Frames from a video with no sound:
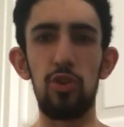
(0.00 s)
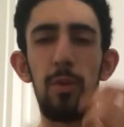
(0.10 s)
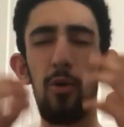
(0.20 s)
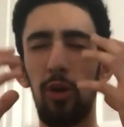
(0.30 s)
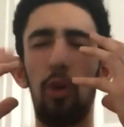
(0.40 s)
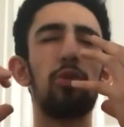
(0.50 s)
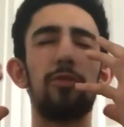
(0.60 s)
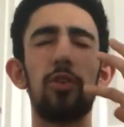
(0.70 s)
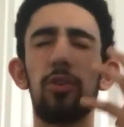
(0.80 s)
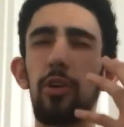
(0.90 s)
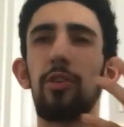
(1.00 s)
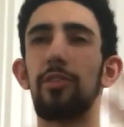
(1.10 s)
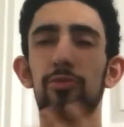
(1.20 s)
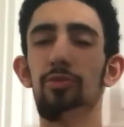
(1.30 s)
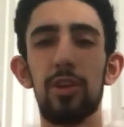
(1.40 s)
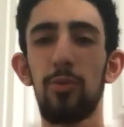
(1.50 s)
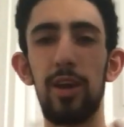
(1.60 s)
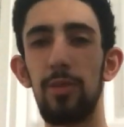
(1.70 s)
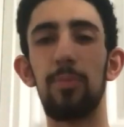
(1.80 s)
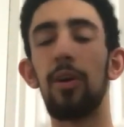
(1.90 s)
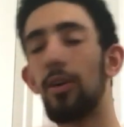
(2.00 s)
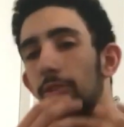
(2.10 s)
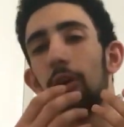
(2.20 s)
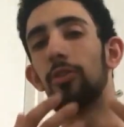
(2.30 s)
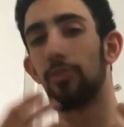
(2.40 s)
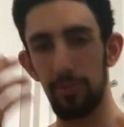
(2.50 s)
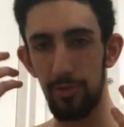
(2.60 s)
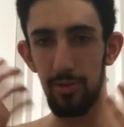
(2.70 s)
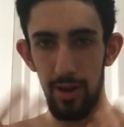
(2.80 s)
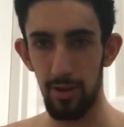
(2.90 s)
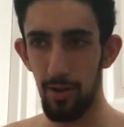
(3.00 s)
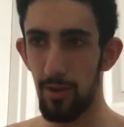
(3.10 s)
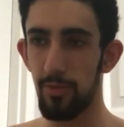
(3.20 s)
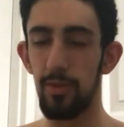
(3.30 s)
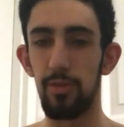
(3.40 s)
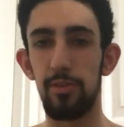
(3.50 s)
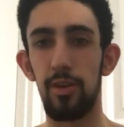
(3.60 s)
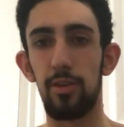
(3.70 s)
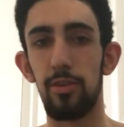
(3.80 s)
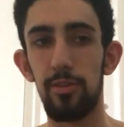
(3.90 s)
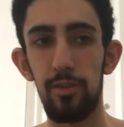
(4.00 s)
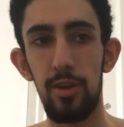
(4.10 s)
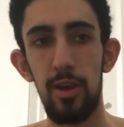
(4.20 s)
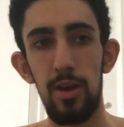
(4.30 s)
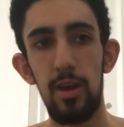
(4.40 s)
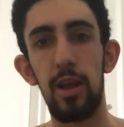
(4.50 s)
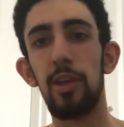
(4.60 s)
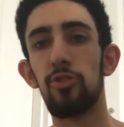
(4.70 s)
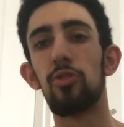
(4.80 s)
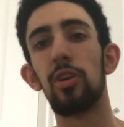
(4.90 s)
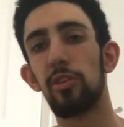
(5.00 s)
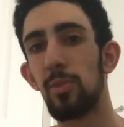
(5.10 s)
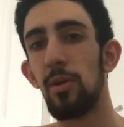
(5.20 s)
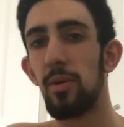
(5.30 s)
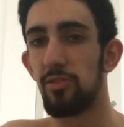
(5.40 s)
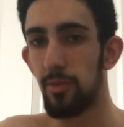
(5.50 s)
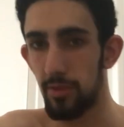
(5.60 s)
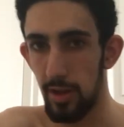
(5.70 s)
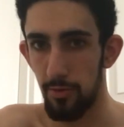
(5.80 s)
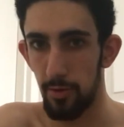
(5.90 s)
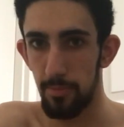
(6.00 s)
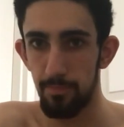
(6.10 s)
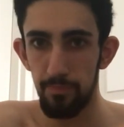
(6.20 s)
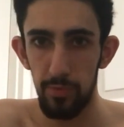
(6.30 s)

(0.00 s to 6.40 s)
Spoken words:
You might want to hold it for longer because it's really weird, but don't. Just let it go after 15 seconds. Unless you're trying to experiment with something different.